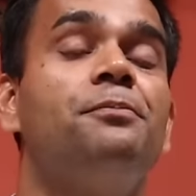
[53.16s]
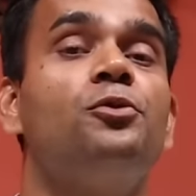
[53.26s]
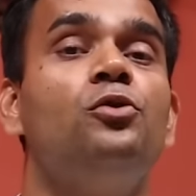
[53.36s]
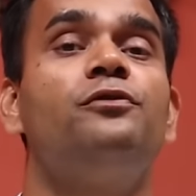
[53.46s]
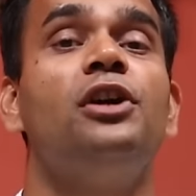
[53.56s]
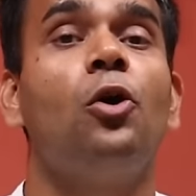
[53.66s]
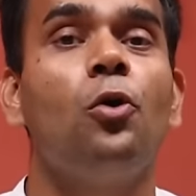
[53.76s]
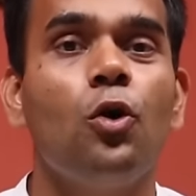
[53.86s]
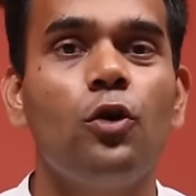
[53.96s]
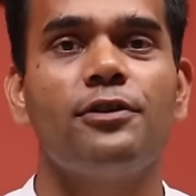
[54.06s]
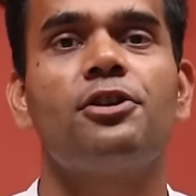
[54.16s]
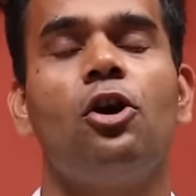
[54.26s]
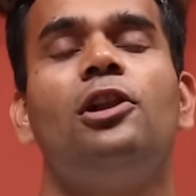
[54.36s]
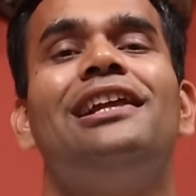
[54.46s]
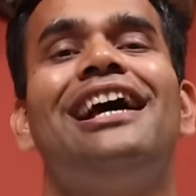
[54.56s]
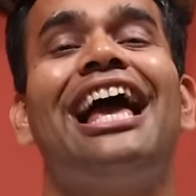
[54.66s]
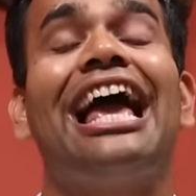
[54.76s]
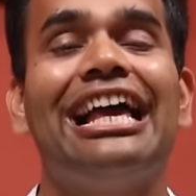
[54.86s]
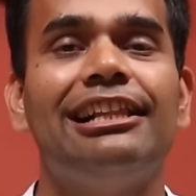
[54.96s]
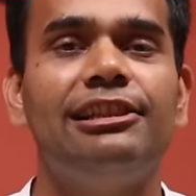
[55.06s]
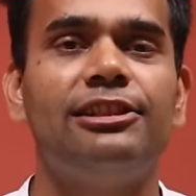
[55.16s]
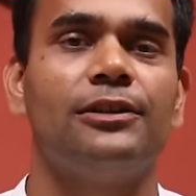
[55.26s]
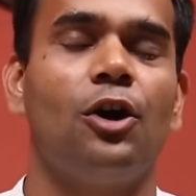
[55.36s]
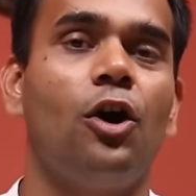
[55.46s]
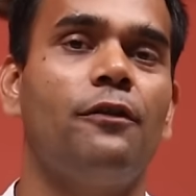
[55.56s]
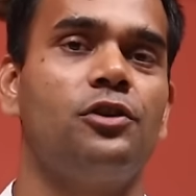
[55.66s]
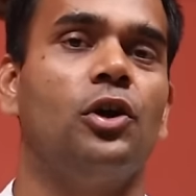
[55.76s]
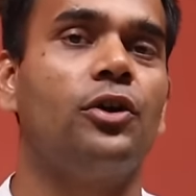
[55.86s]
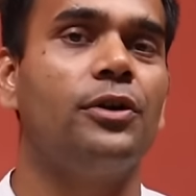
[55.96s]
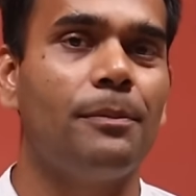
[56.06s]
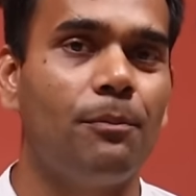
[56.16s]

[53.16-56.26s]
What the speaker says: improve the overall health of your